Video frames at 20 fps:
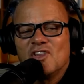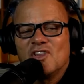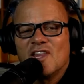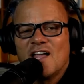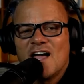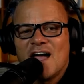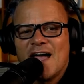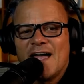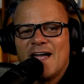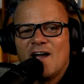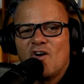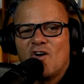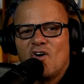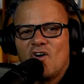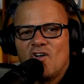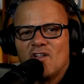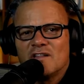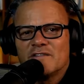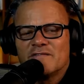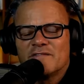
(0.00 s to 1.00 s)
lie
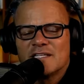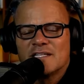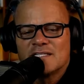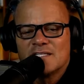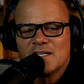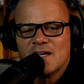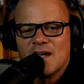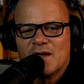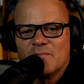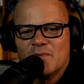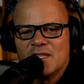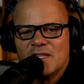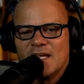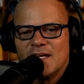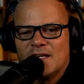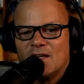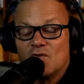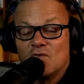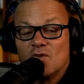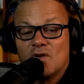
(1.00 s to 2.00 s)
all of the time and they
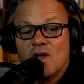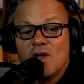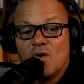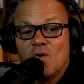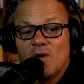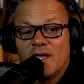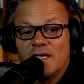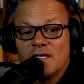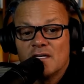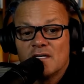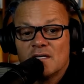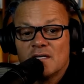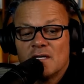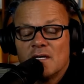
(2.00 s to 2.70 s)
don't know it